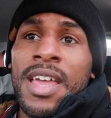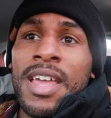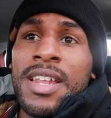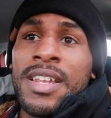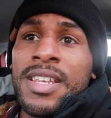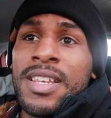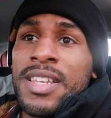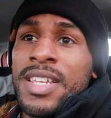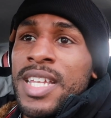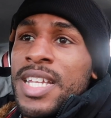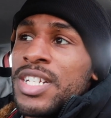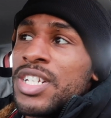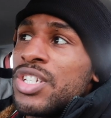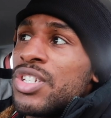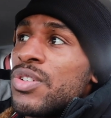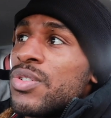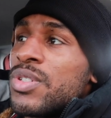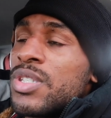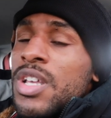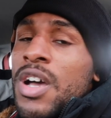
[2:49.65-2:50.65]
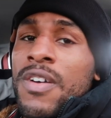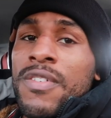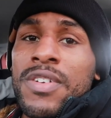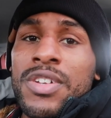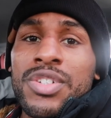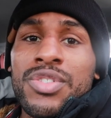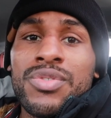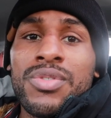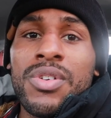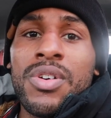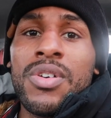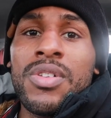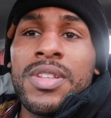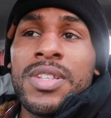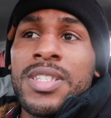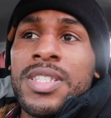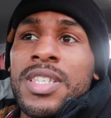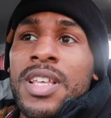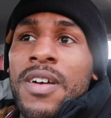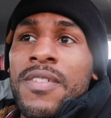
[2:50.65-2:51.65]
it teaches you self-control
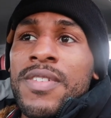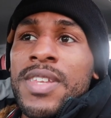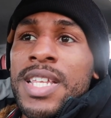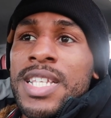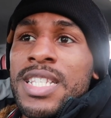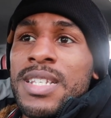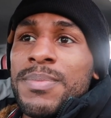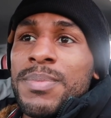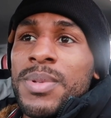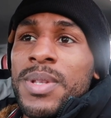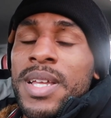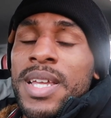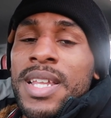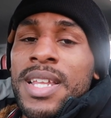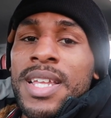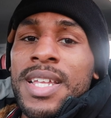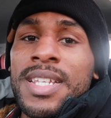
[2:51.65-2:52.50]
and self-discipline.